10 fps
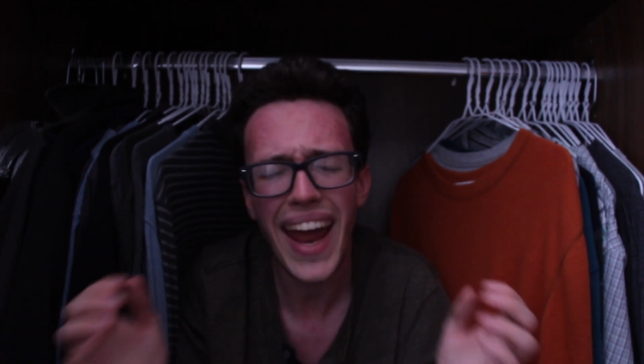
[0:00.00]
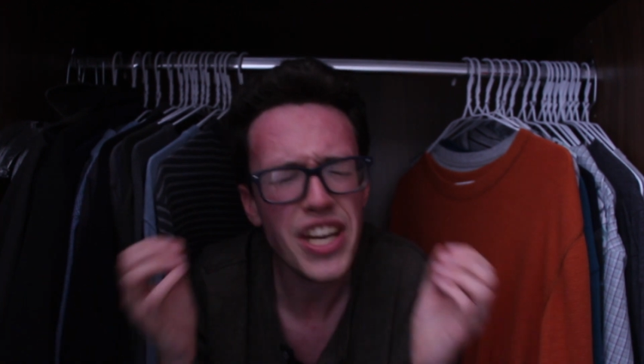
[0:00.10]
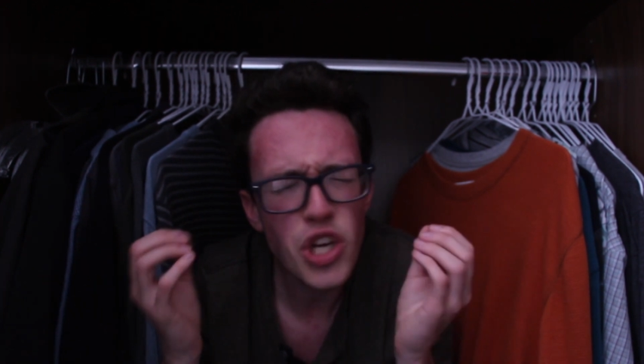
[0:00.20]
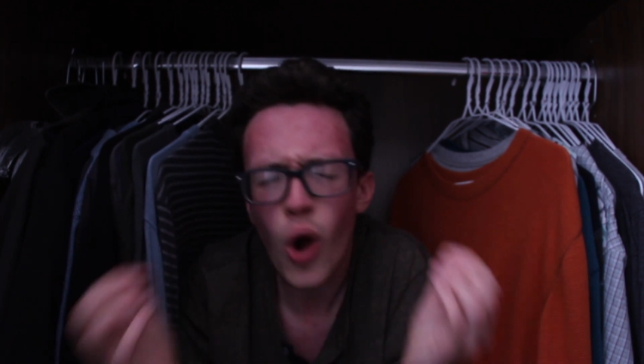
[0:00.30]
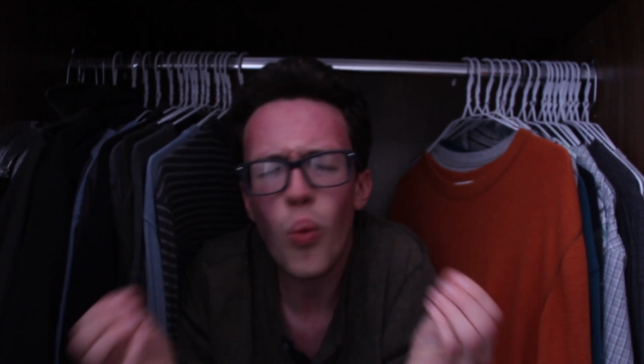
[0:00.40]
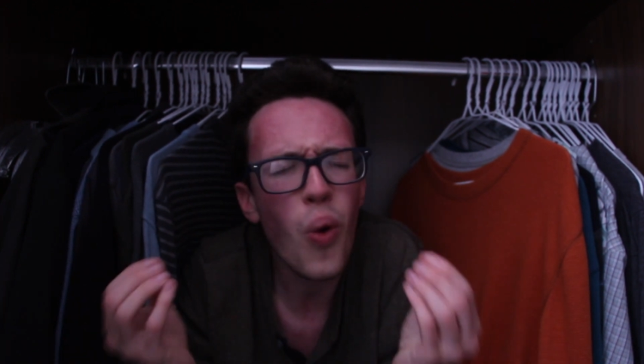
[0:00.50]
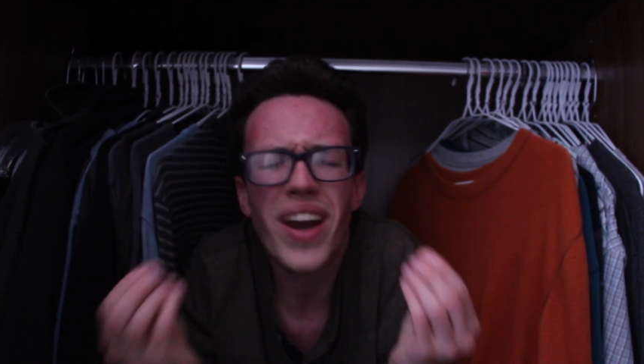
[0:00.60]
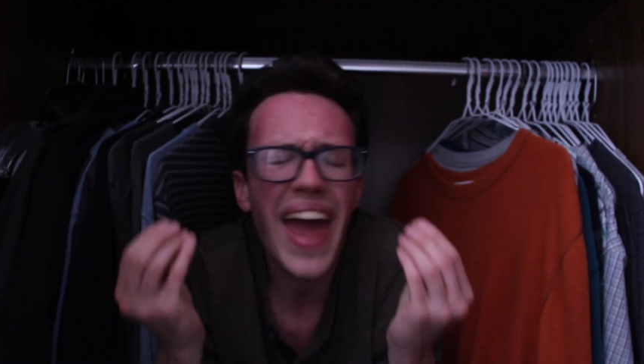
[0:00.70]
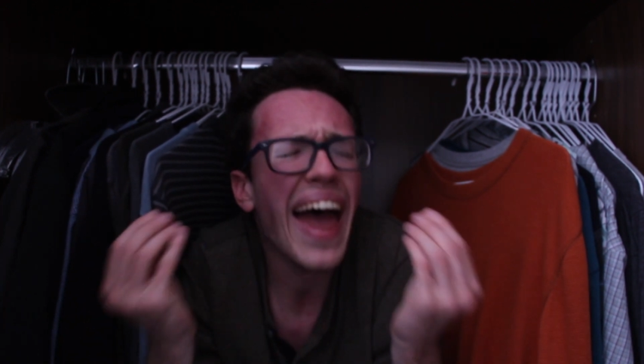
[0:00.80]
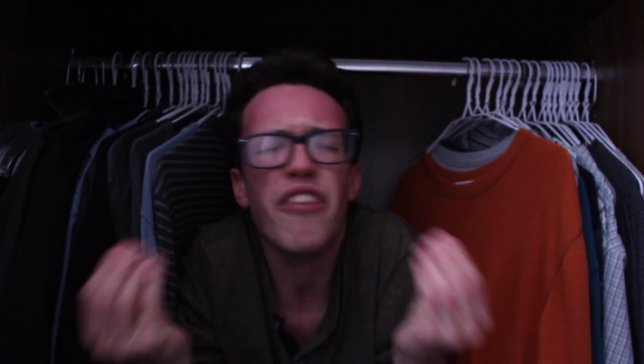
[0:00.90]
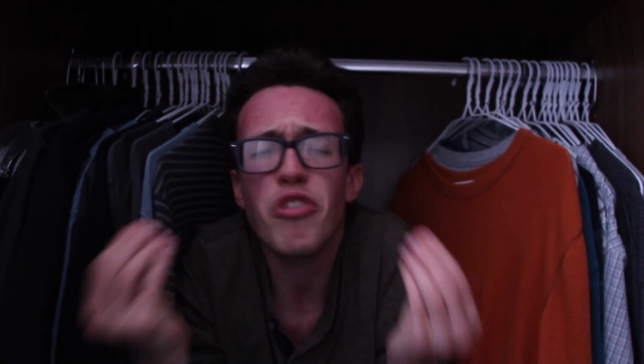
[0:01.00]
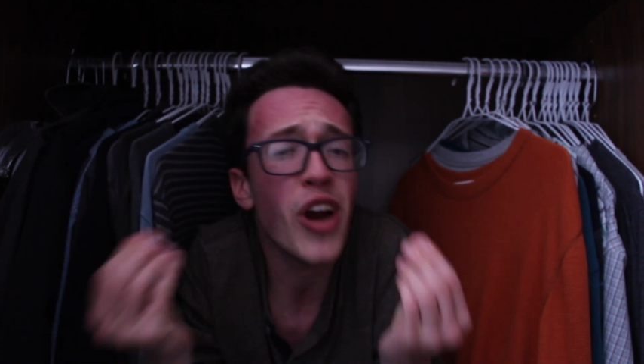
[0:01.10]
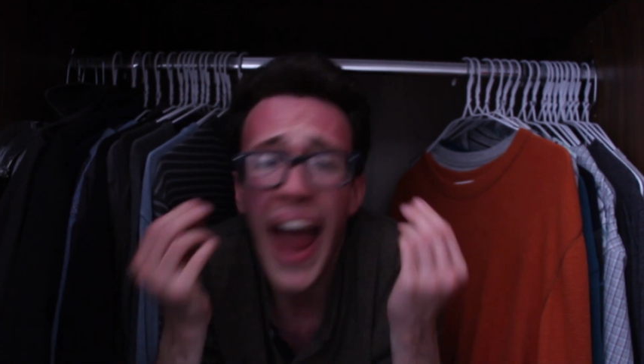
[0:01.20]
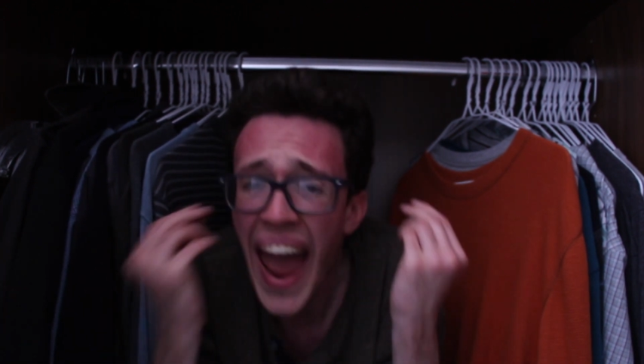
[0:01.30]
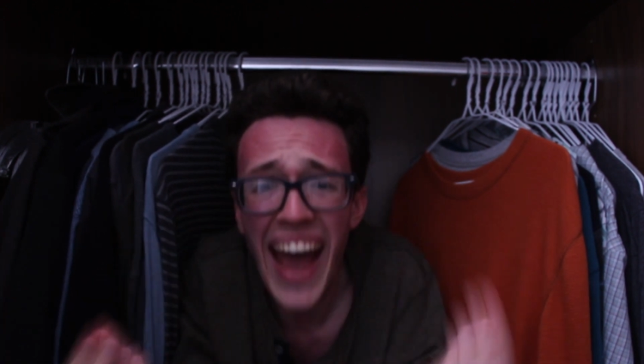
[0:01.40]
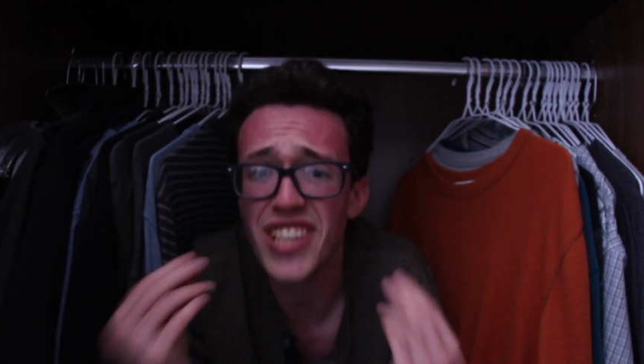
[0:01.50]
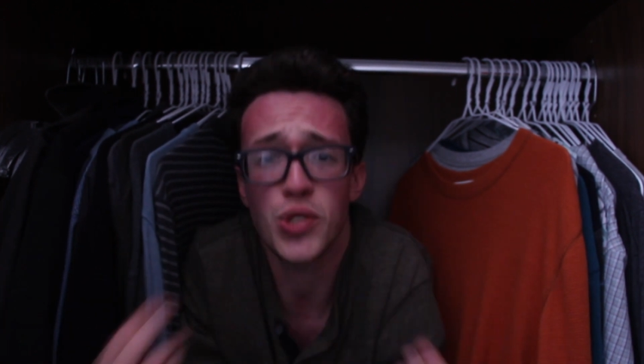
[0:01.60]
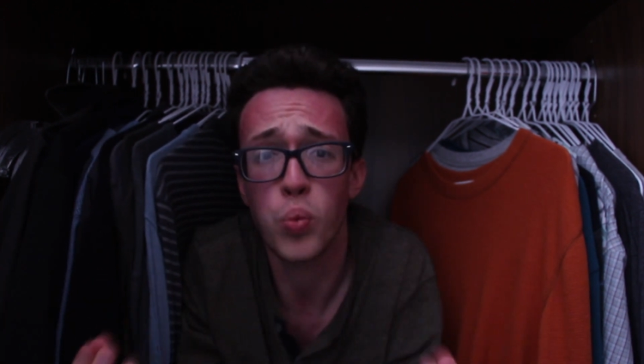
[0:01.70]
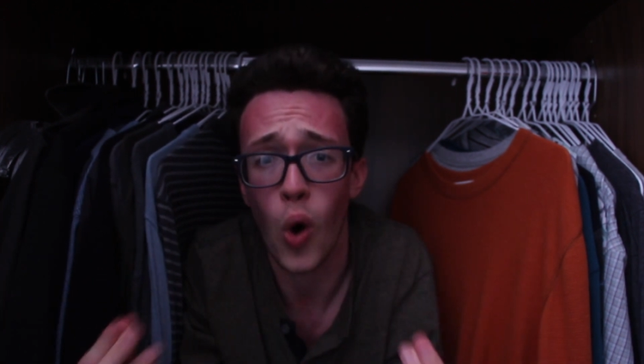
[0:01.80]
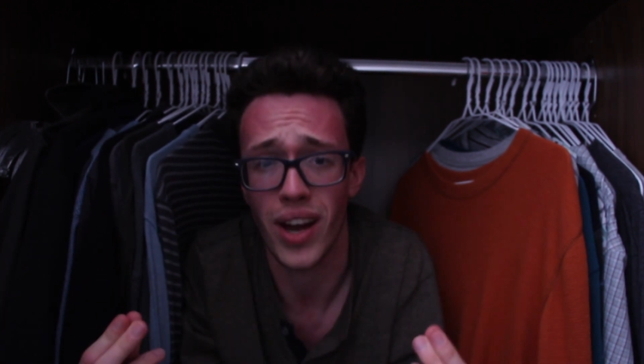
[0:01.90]
and no one ever
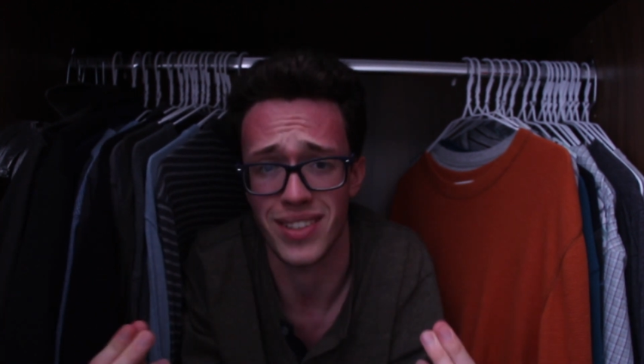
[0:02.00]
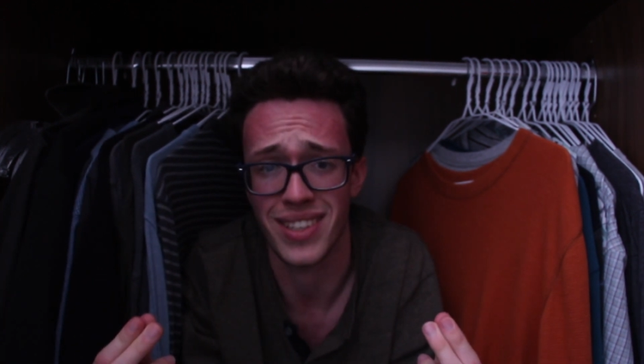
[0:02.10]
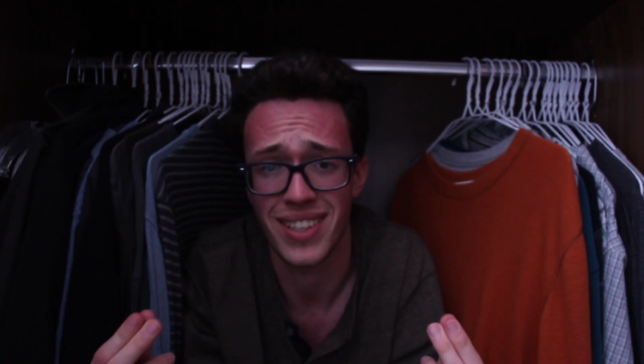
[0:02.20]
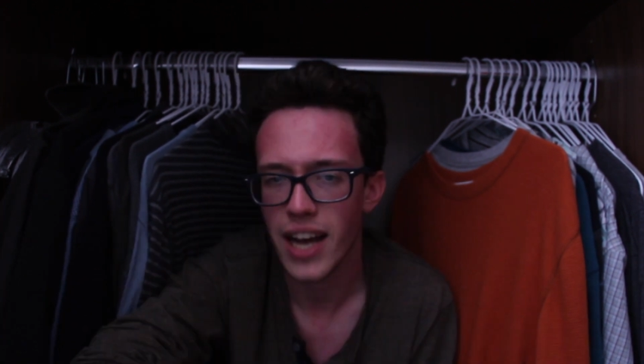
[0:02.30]
has one.